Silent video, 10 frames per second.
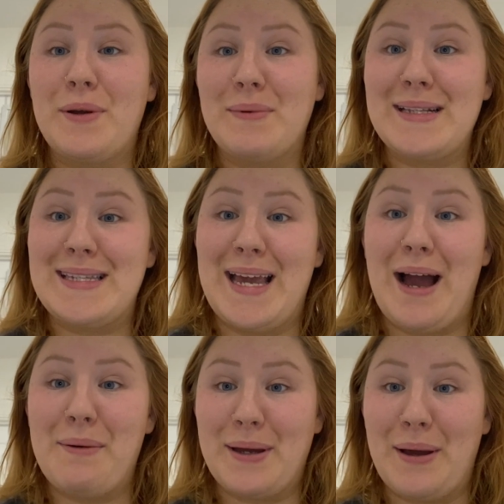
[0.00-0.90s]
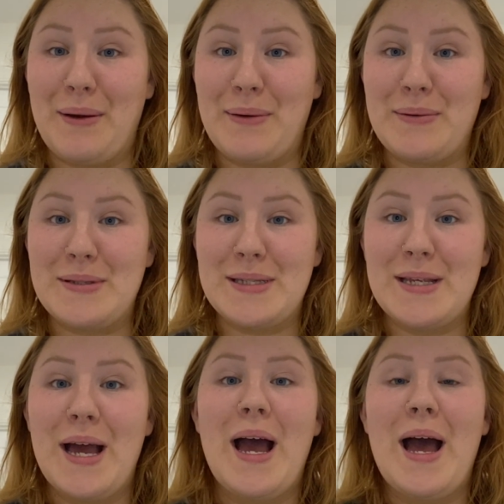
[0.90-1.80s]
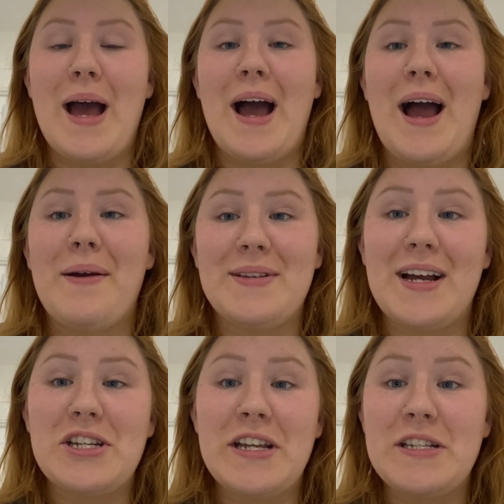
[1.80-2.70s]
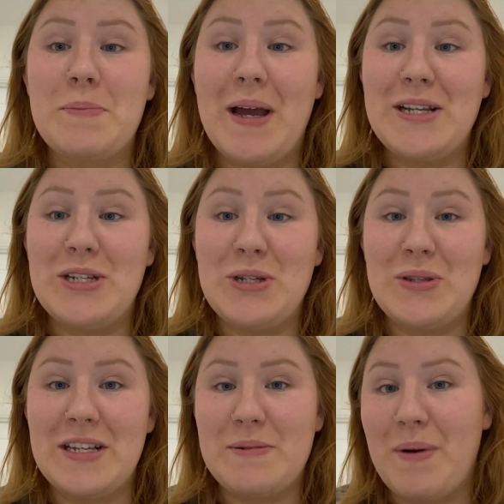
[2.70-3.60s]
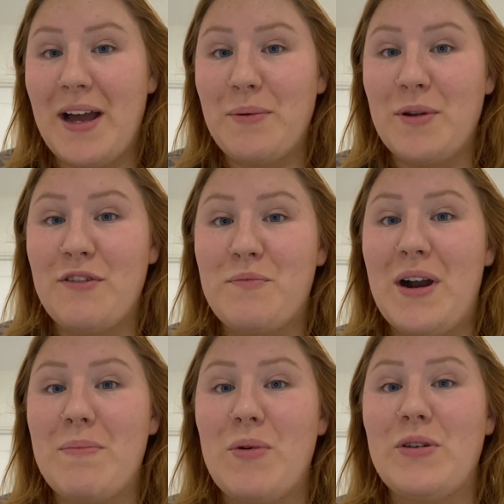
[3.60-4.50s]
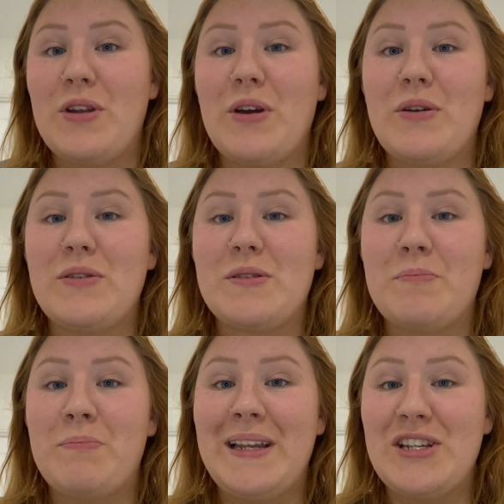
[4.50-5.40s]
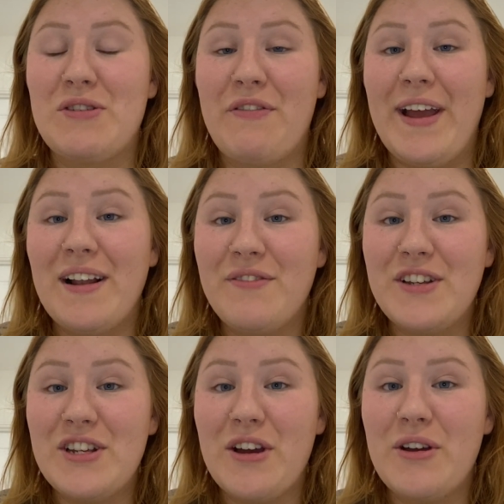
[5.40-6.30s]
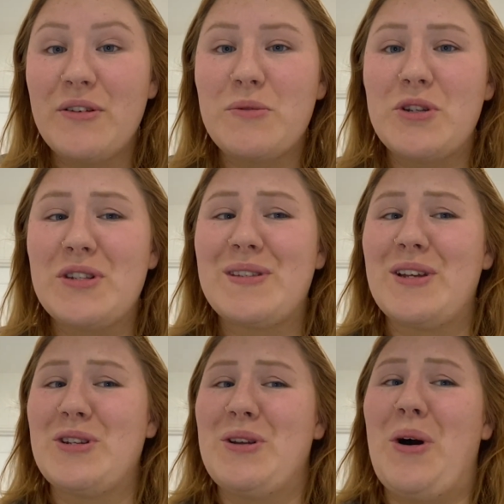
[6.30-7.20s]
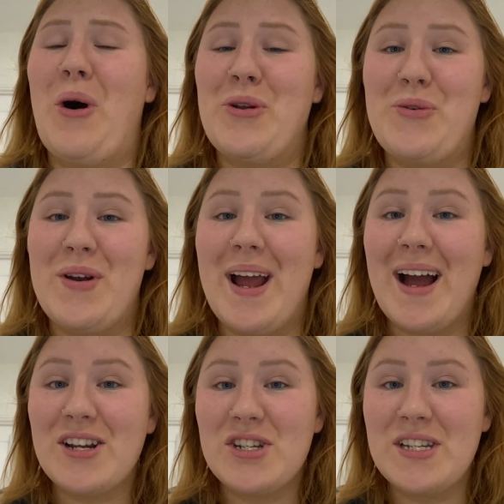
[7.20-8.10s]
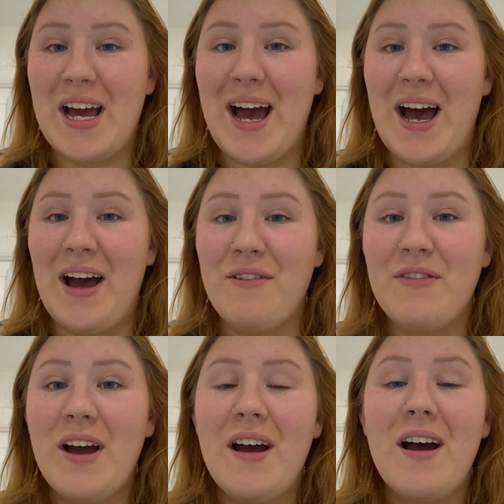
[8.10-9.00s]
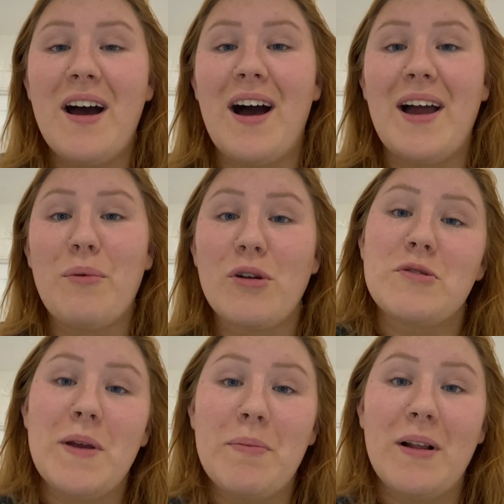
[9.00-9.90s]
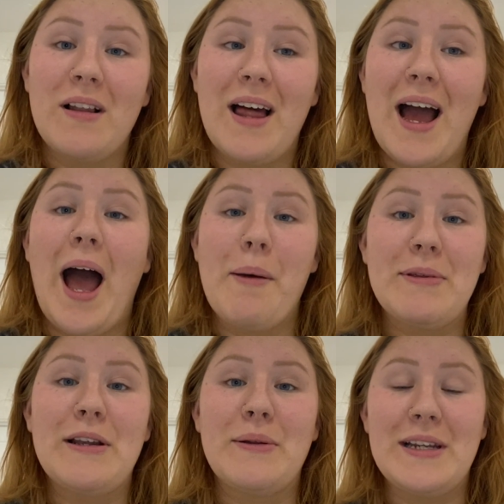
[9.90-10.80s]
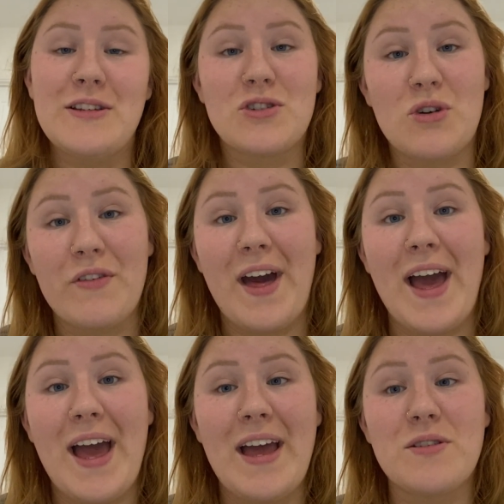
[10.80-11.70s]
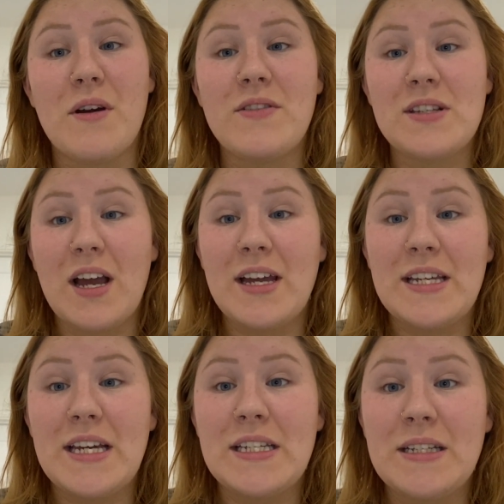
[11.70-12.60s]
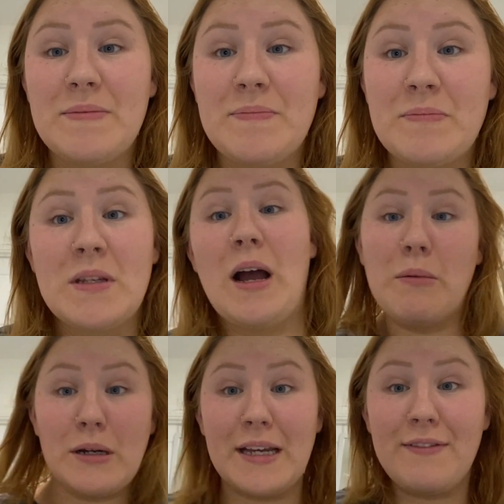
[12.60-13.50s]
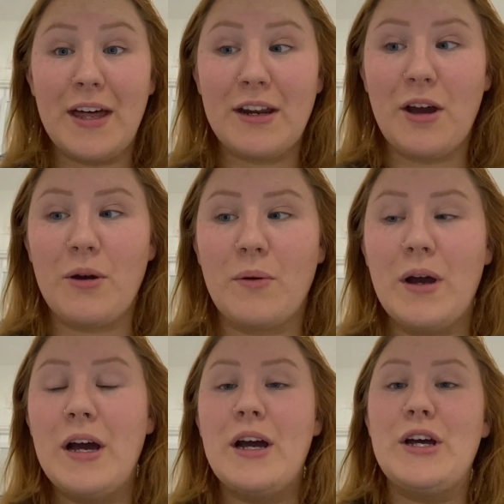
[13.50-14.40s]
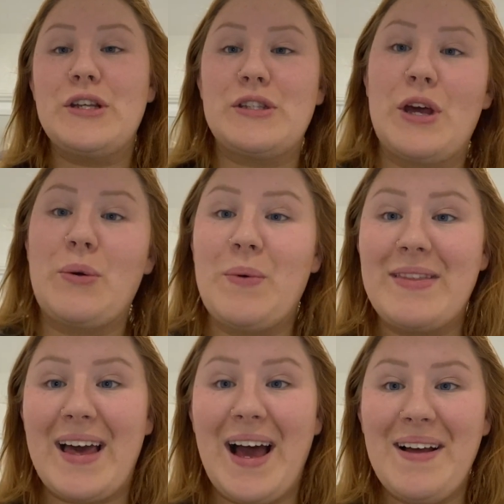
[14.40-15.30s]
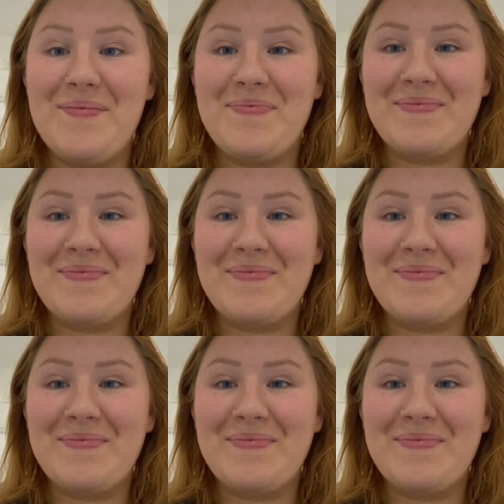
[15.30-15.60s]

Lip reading: we will see how it goes. I was actually inspired to do this by one of Brad Mondo's bleach fail videos, which is such an odd reaction to have. I watch people absolutely destroy their hair, so I've decided I'm gonna give that a go. So with that,